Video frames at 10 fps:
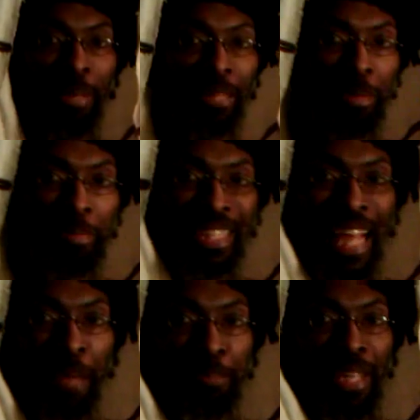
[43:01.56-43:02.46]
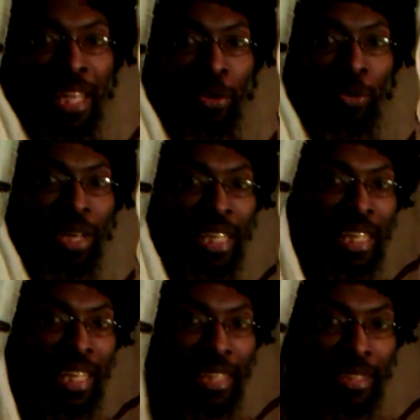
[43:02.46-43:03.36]
But that being what it
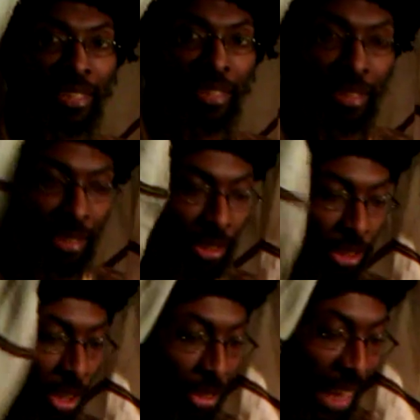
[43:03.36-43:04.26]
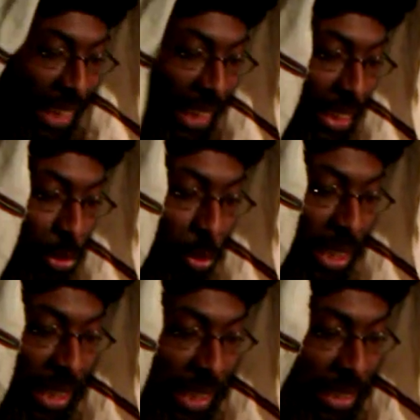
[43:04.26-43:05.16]
is, you know, that is what
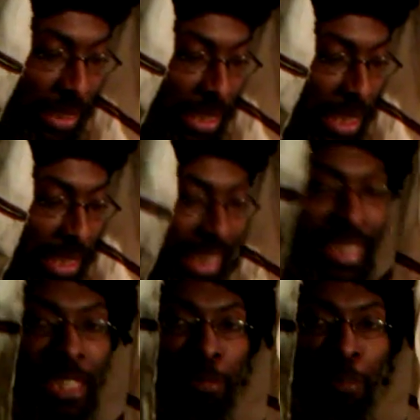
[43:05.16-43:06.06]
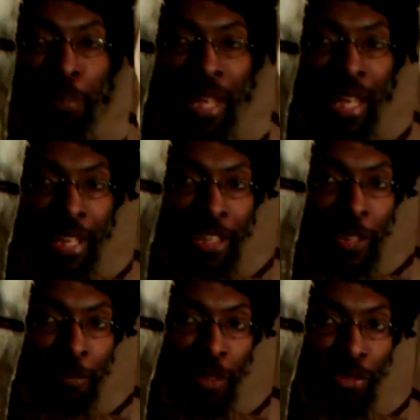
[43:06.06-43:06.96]
it is. That doesn't prepare us
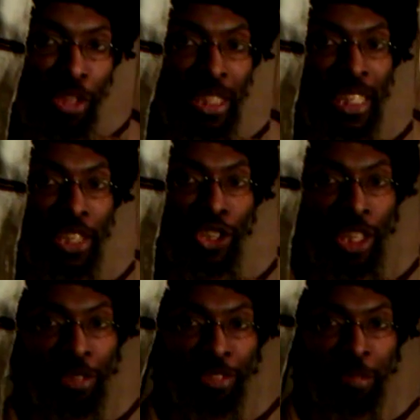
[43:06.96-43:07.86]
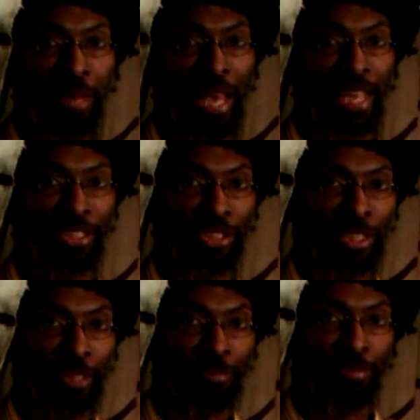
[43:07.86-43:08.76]
for the teaching of His
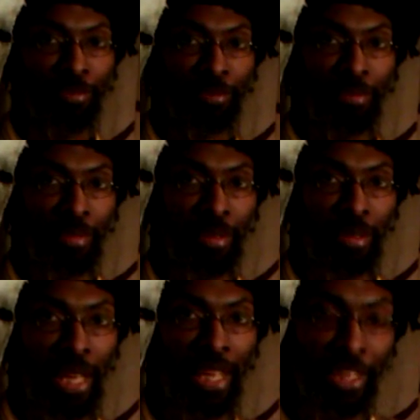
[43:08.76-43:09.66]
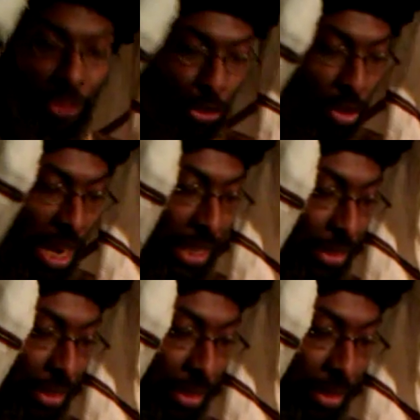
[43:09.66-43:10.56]
Majesty and His Christ.
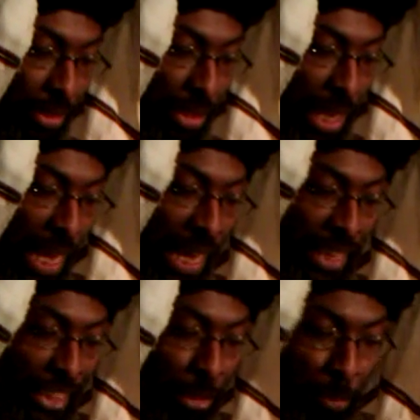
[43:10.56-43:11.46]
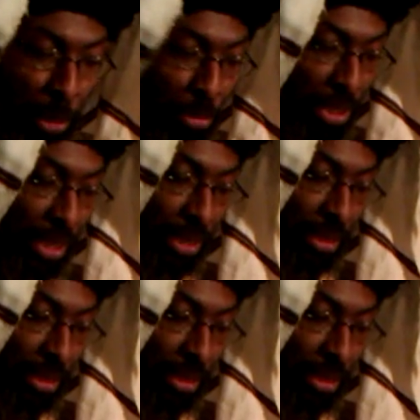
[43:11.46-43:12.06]
And experience